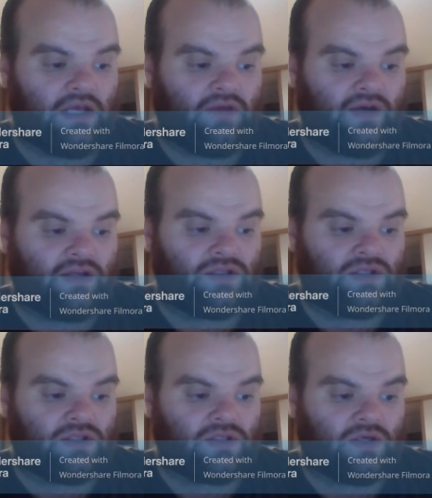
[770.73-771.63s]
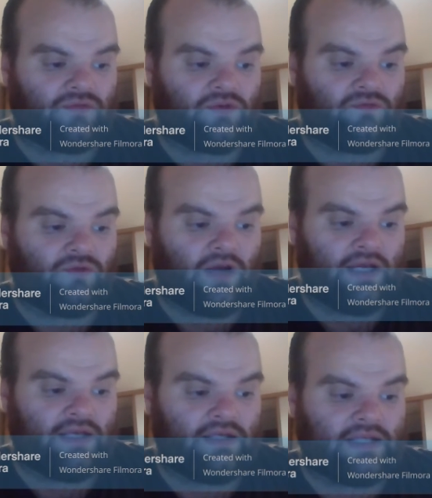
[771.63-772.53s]
The Adventures of the
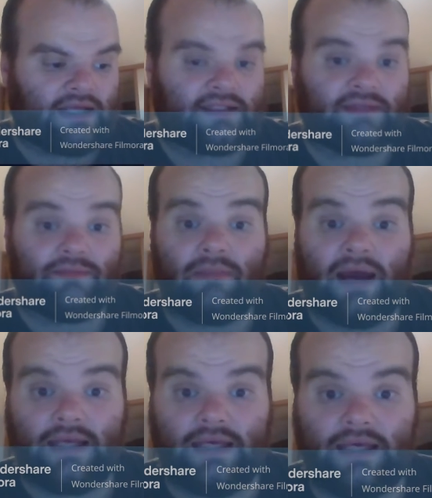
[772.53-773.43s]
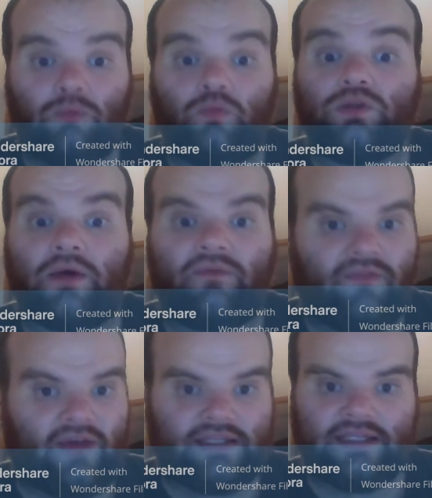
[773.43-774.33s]
Rain Dance Maggie was a
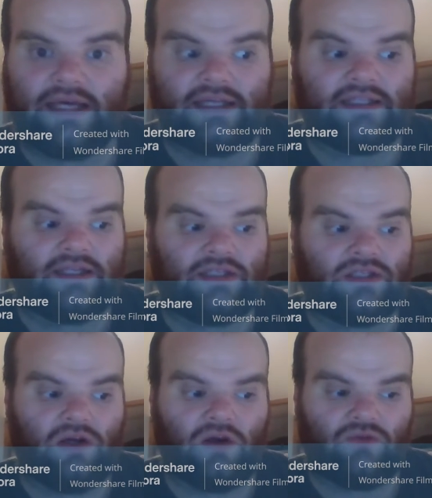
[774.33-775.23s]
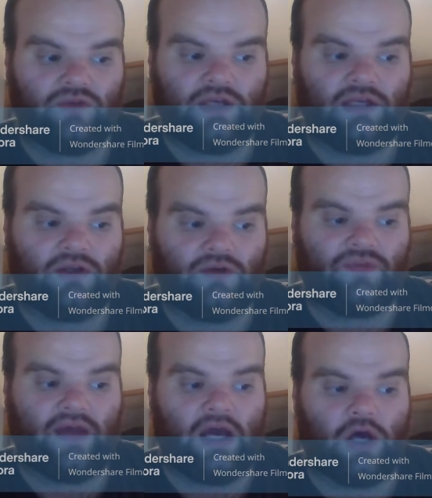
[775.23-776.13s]
fantastic song. I really
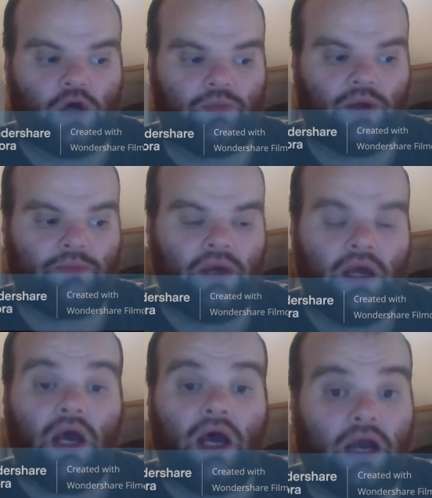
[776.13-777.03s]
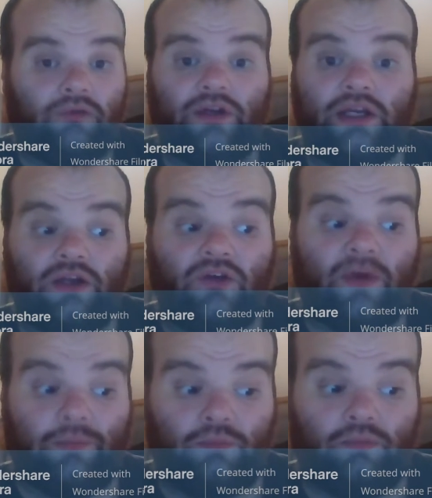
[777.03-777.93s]
love that album. I really
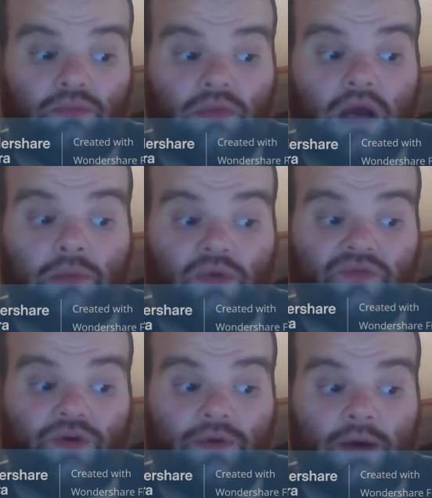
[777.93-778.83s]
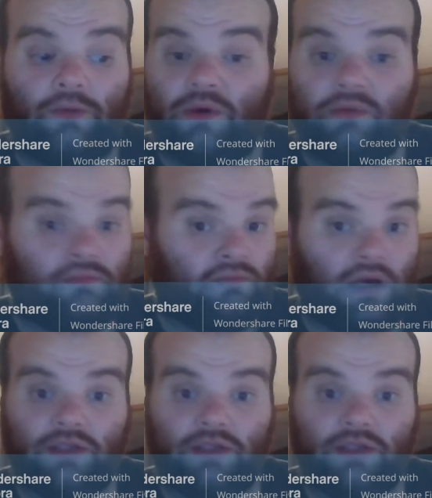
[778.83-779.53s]
love I'm With You album.